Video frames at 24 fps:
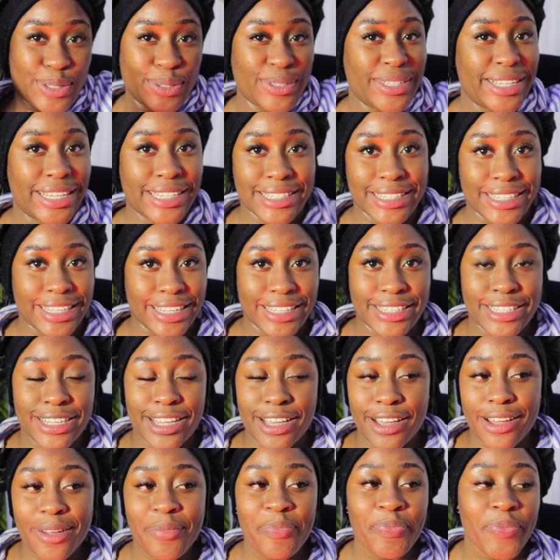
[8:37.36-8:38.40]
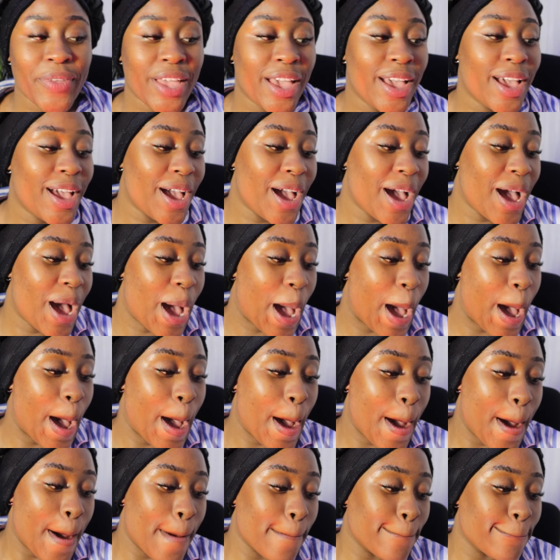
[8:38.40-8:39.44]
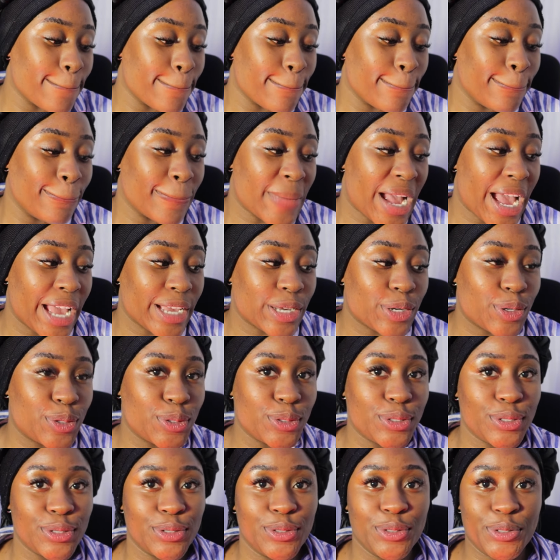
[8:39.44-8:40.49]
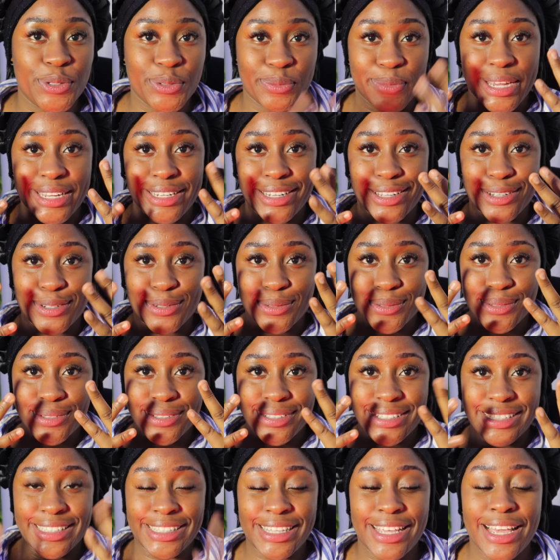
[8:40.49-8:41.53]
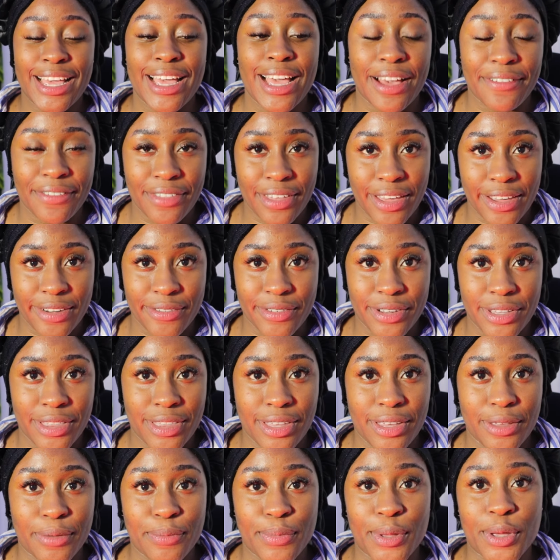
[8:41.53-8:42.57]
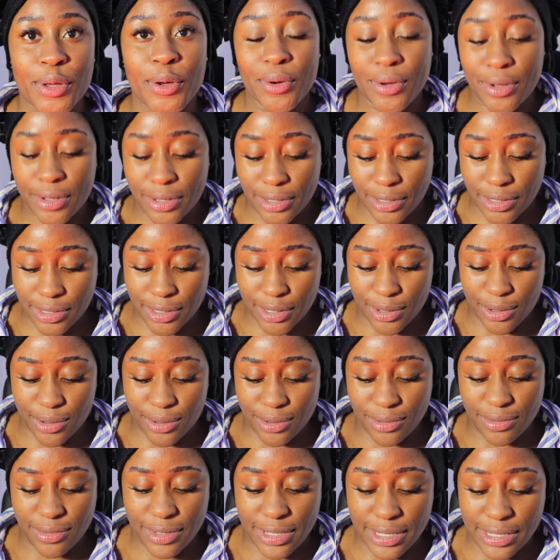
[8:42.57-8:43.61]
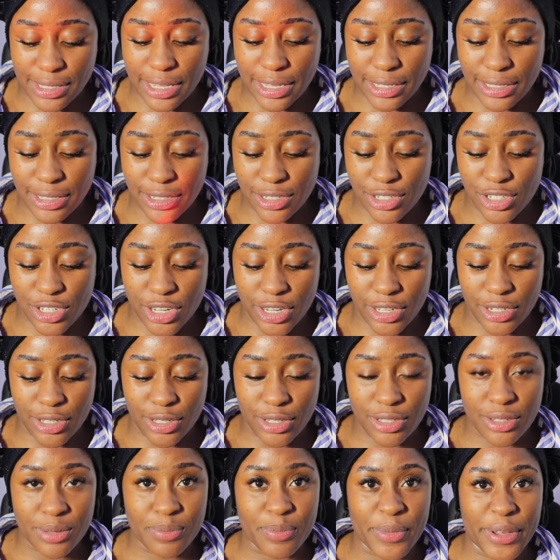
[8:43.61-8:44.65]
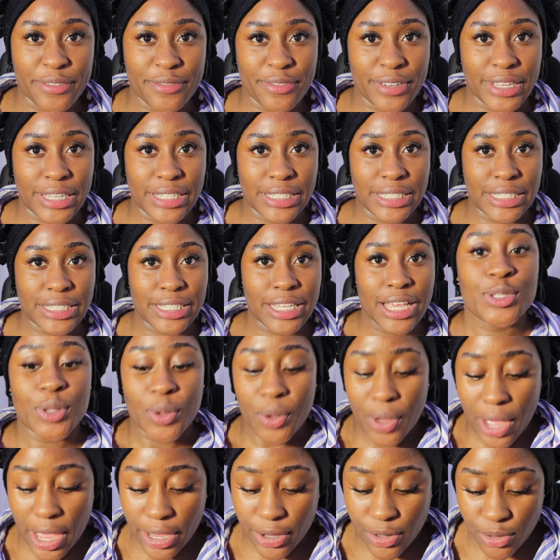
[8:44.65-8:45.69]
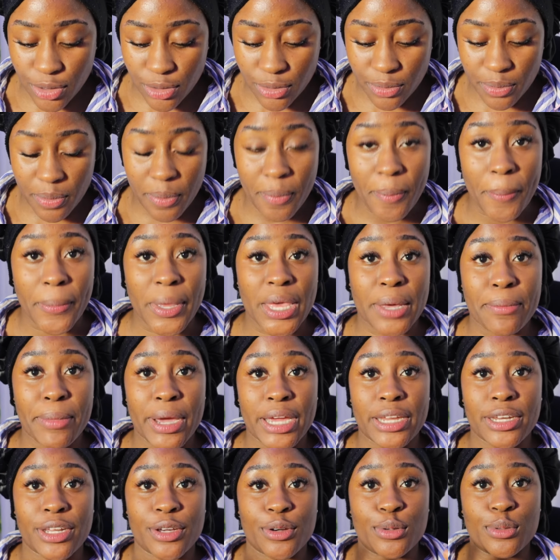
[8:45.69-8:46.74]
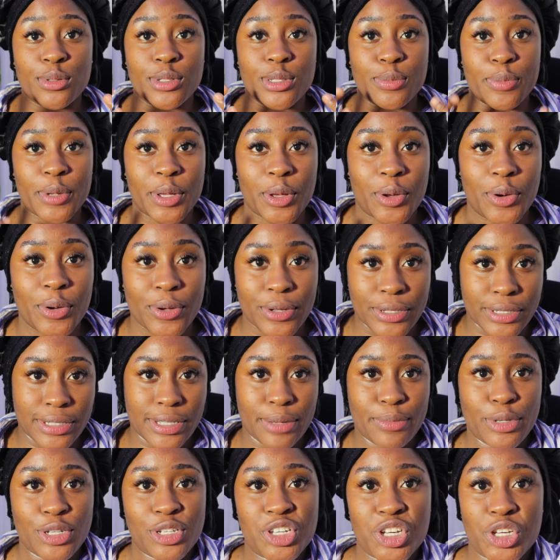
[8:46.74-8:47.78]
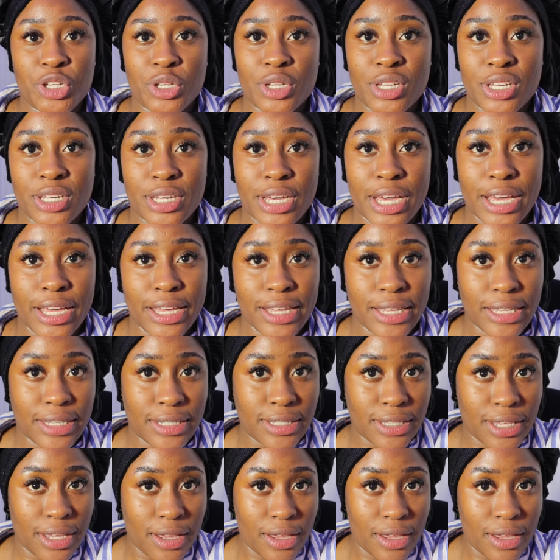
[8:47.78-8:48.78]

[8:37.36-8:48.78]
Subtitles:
2 days later, I couldn't do my nails after everything because it's shining my face. So I couldn't make my nails because, let me show you guys,